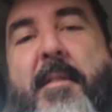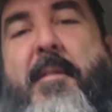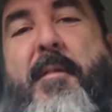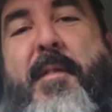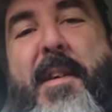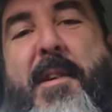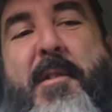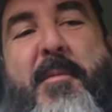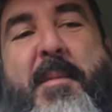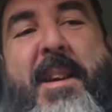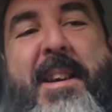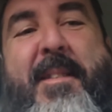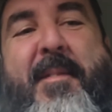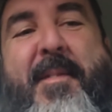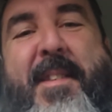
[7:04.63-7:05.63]

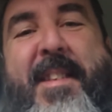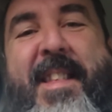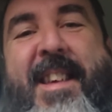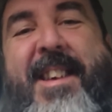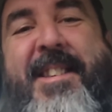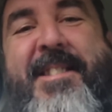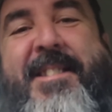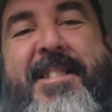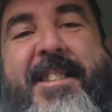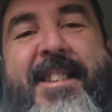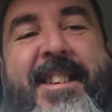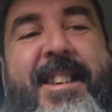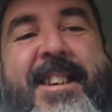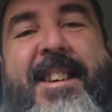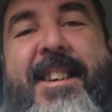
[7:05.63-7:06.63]
filming for this.
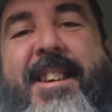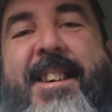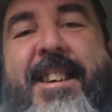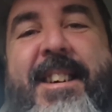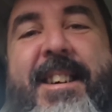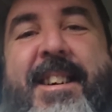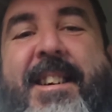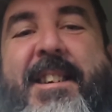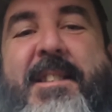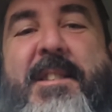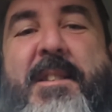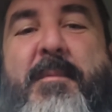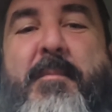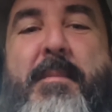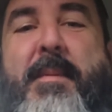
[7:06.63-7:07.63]
This
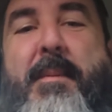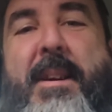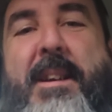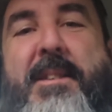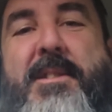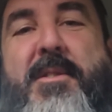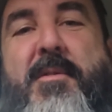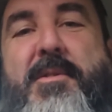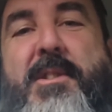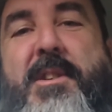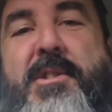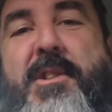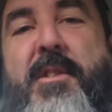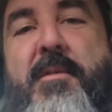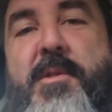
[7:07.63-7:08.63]
is probably as dodgy
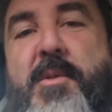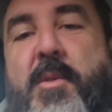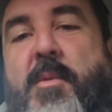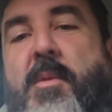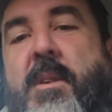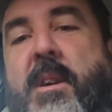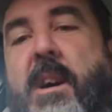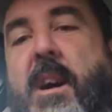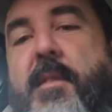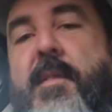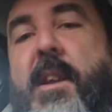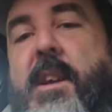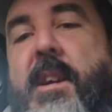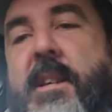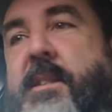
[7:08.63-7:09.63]
as usual.
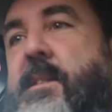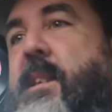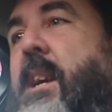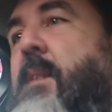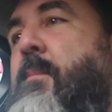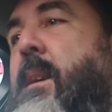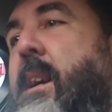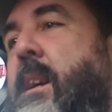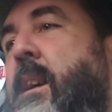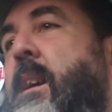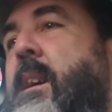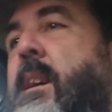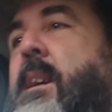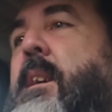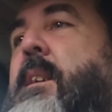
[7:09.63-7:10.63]
Hopefully you can see me.
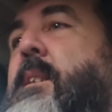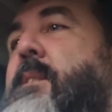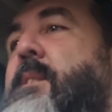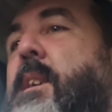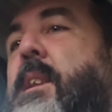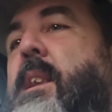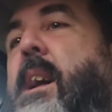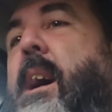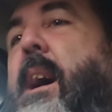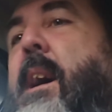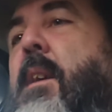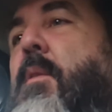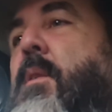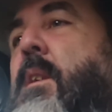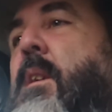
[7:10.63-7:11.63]
So
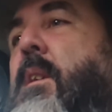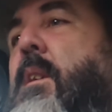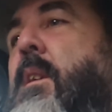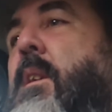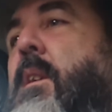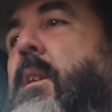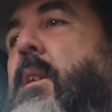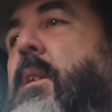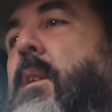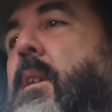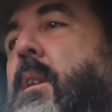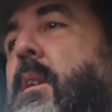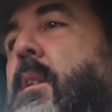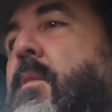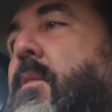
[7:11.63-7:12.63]
now,
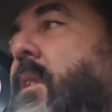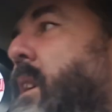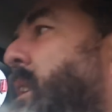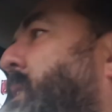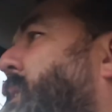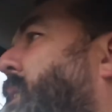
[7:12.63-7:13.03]
right,